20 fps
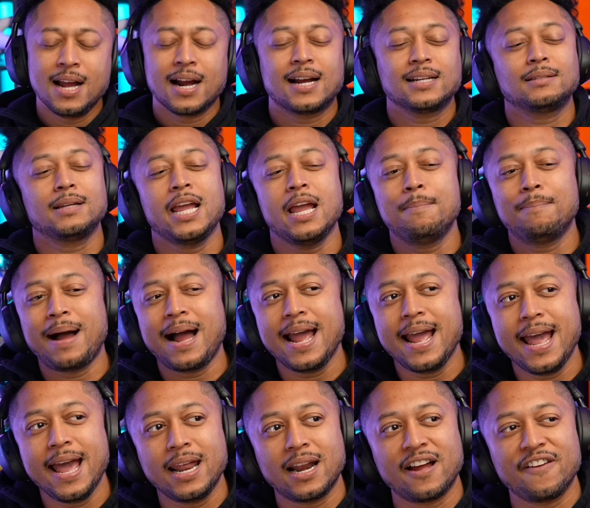Because in my
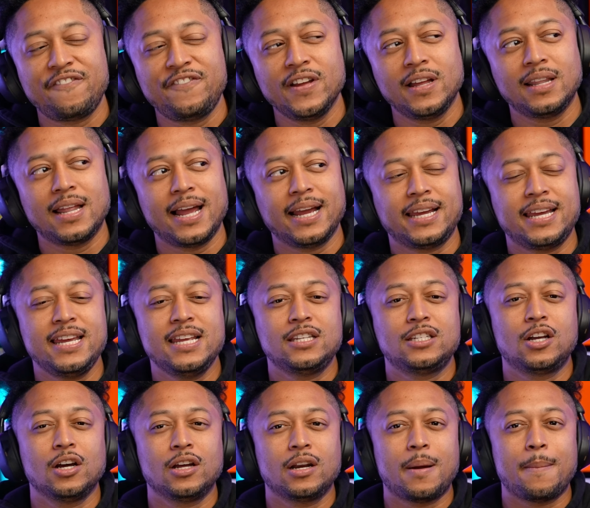head, I feel like
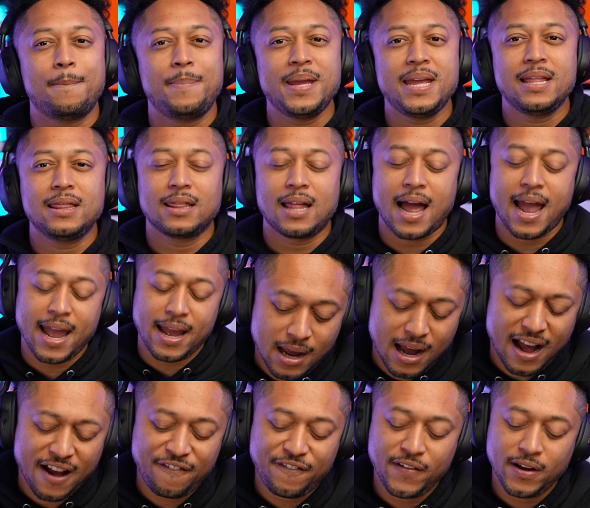he's gonna be like,
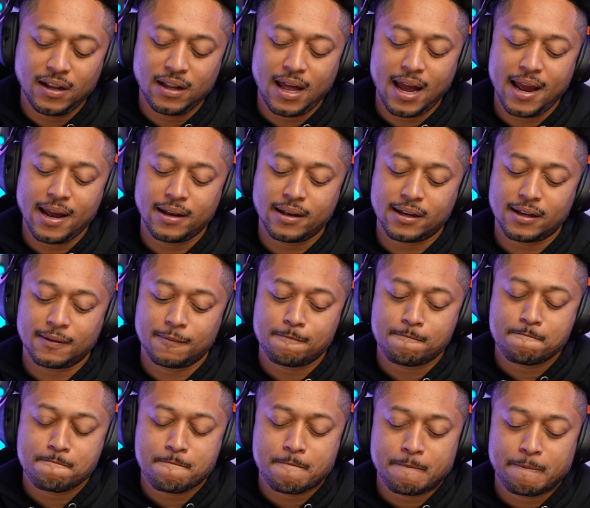I feel like
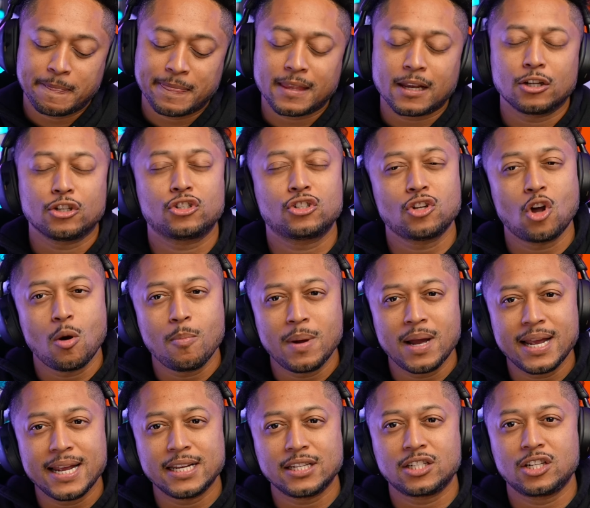Soma
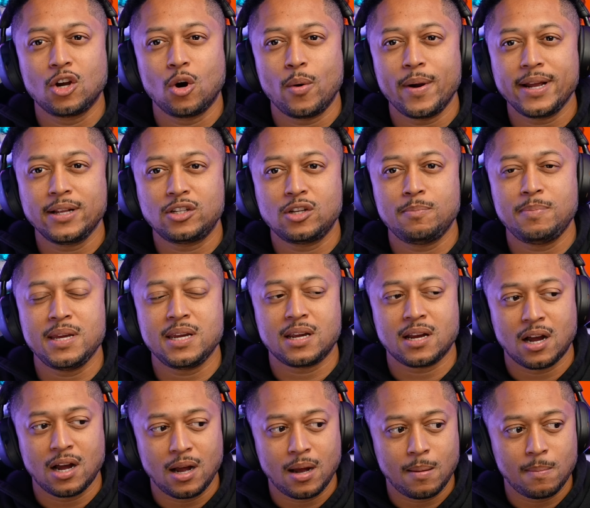is going to
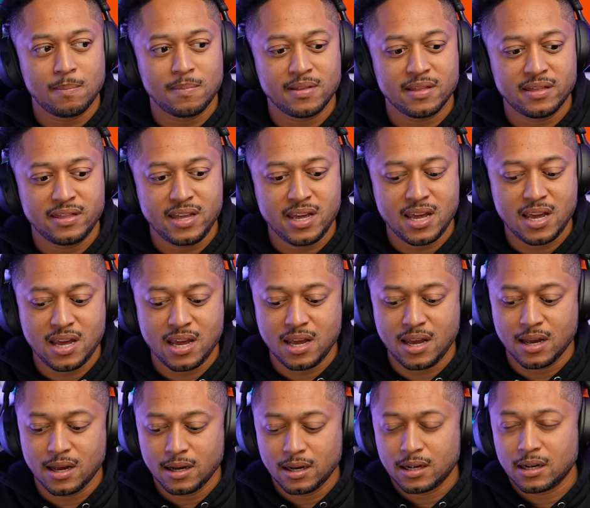become
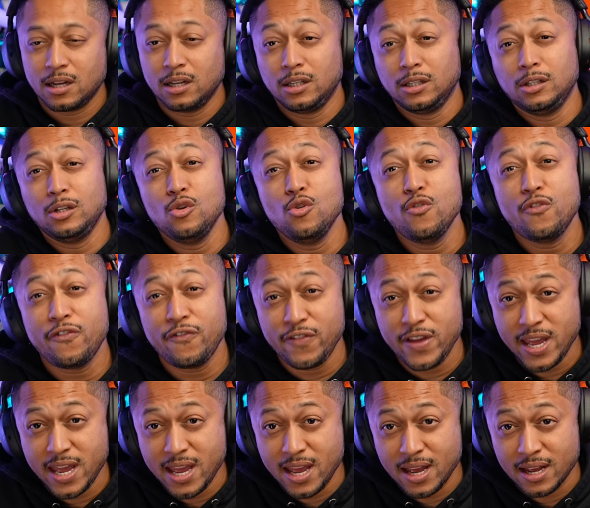the
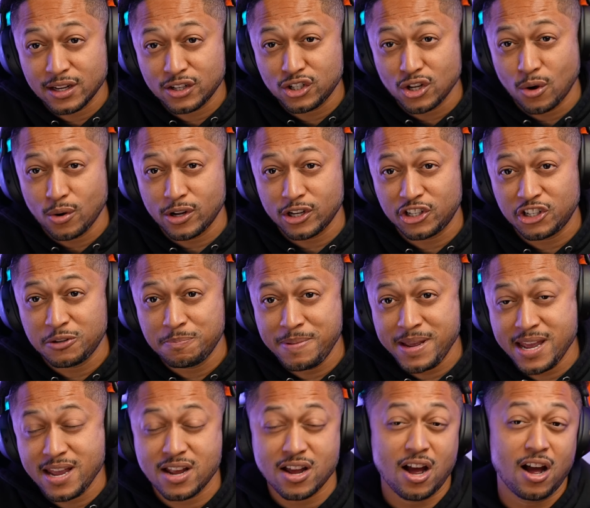Luffy, so to
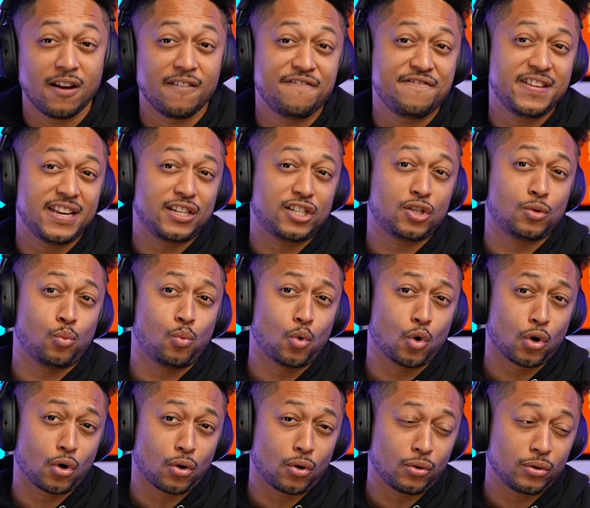speak, of this
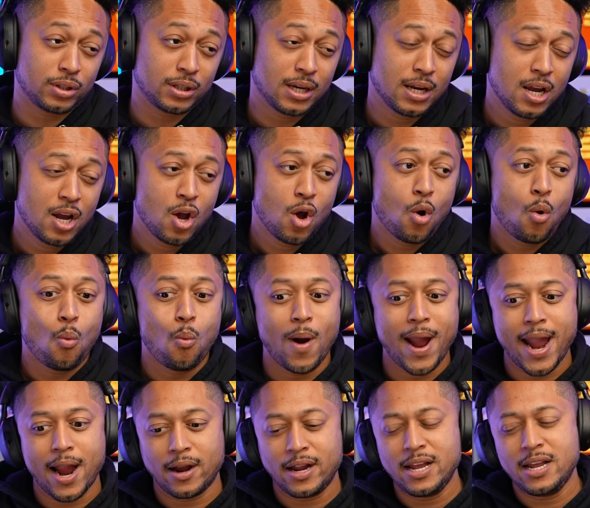world,
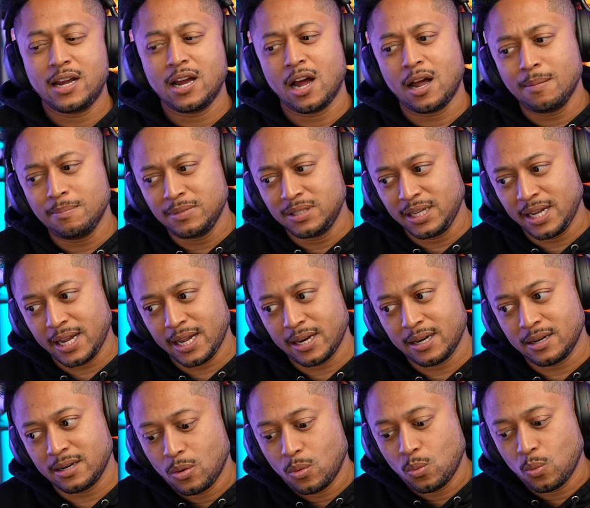where he comes
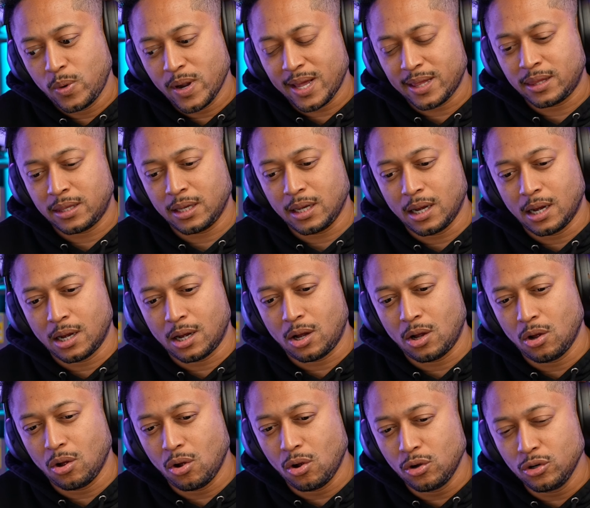in with a
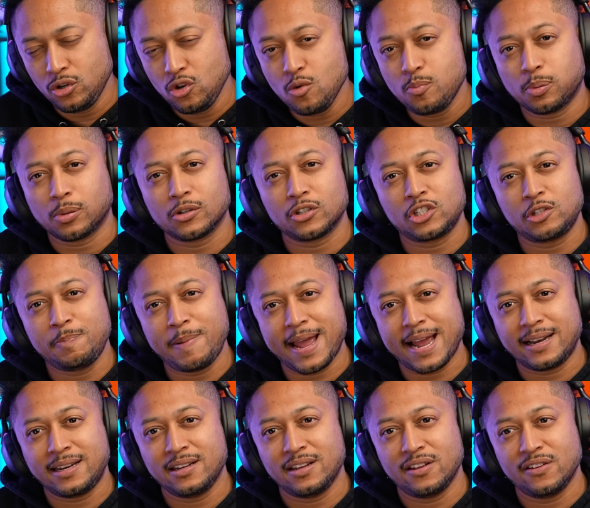whole new
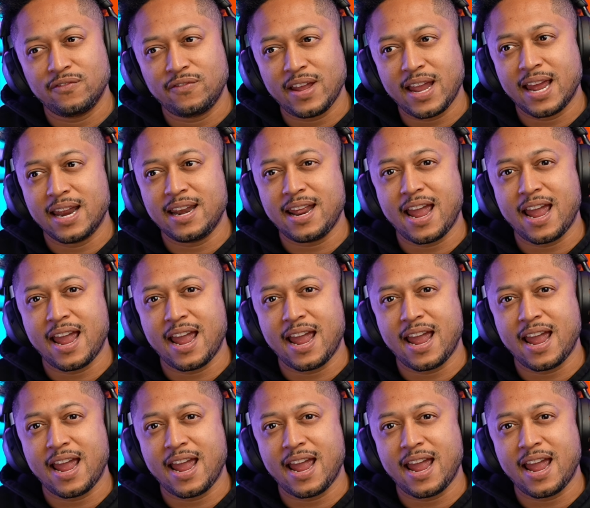perspective and